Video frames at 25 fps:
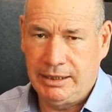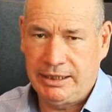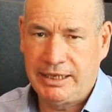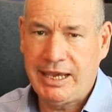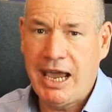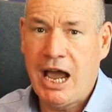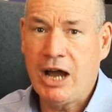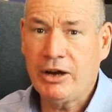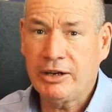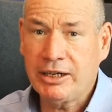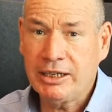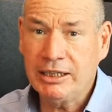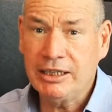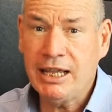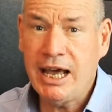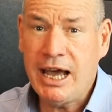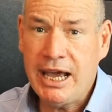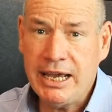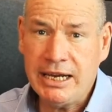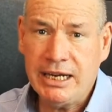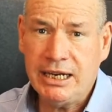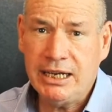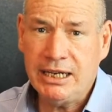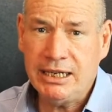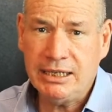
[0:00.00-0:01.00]

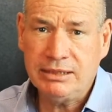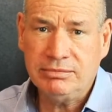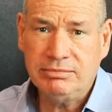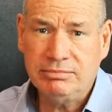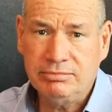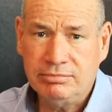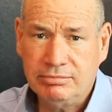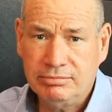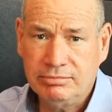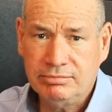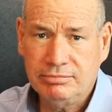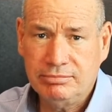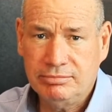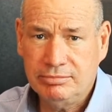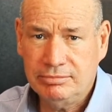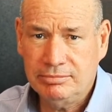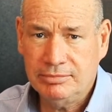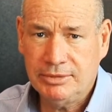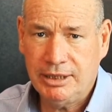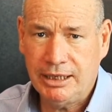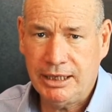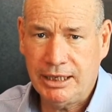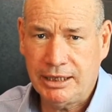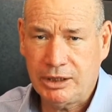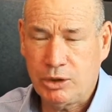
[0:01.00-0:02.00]
calculator,
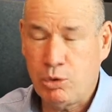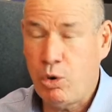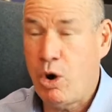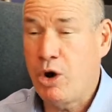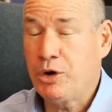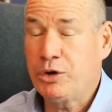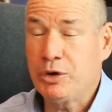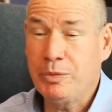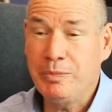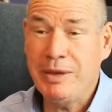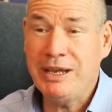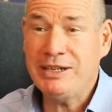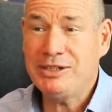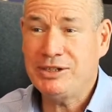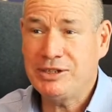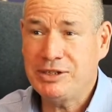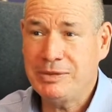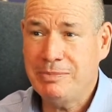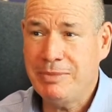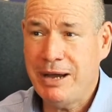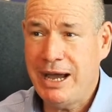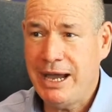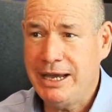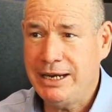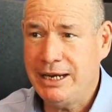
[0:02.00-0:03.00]
quantum
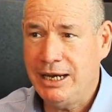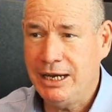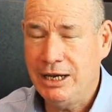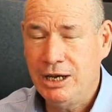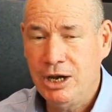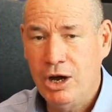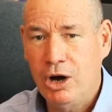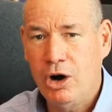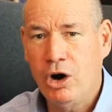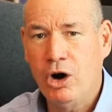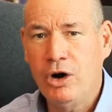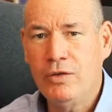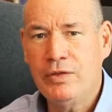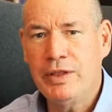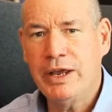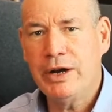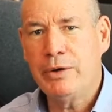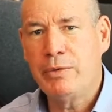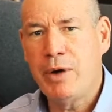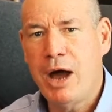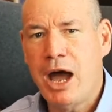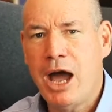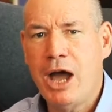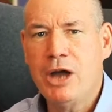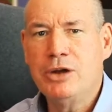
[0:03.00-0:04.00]
estimator on
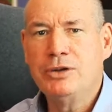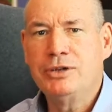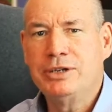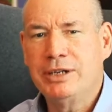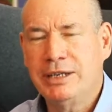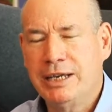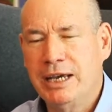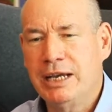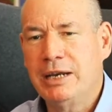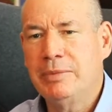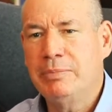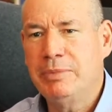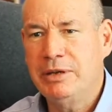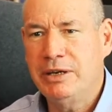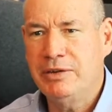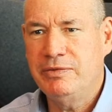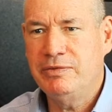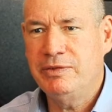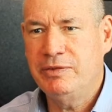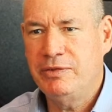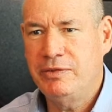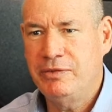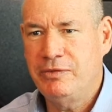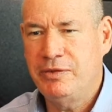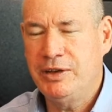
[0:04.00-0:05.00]
their own to get a bit
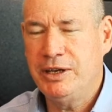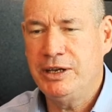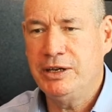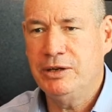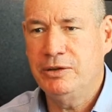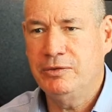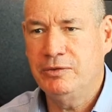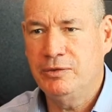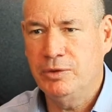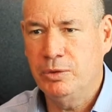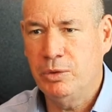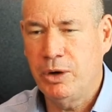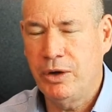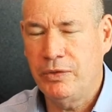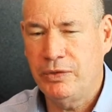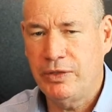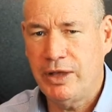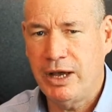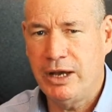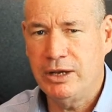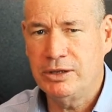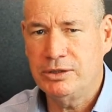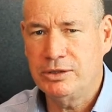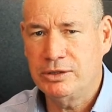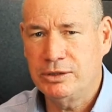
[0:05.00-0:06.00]
of a feel for what
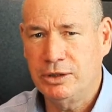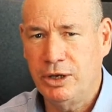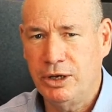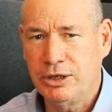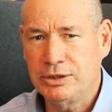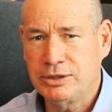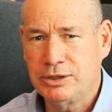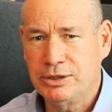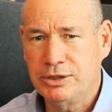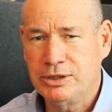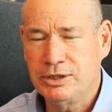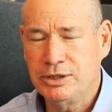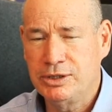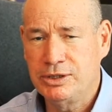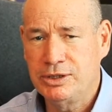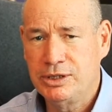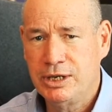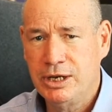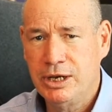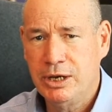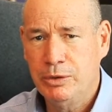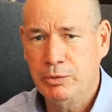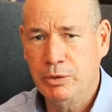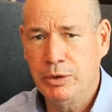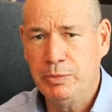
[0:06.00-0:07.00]
those losses
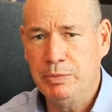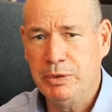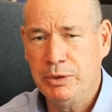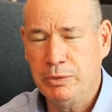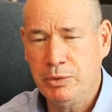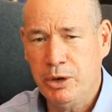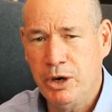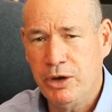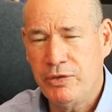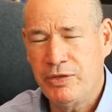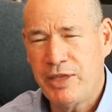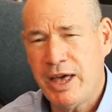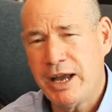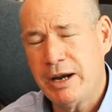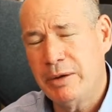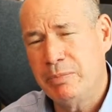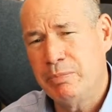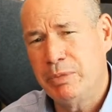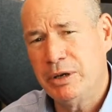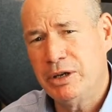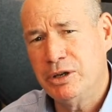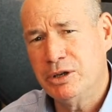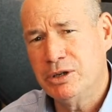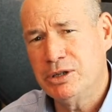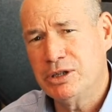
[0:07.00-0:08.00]
would be worth. That'd
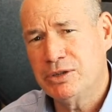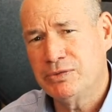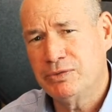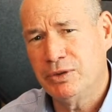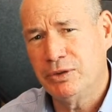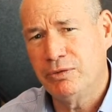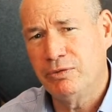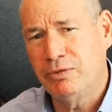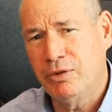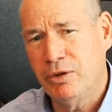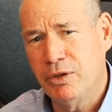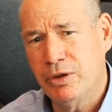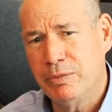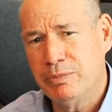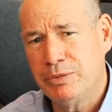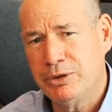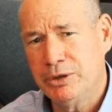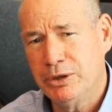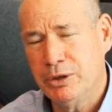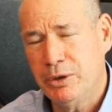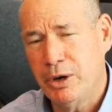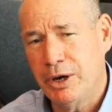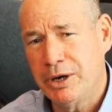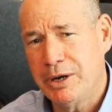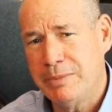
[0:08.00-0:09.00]
be useful for them
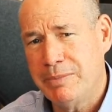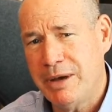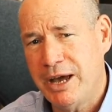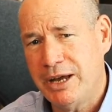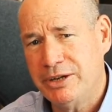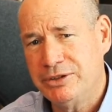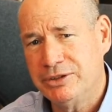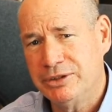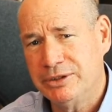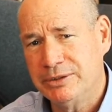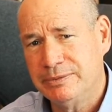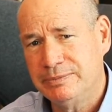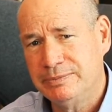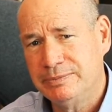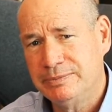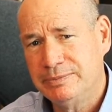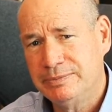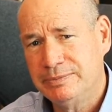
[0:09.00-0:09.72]
too, I'd imagine.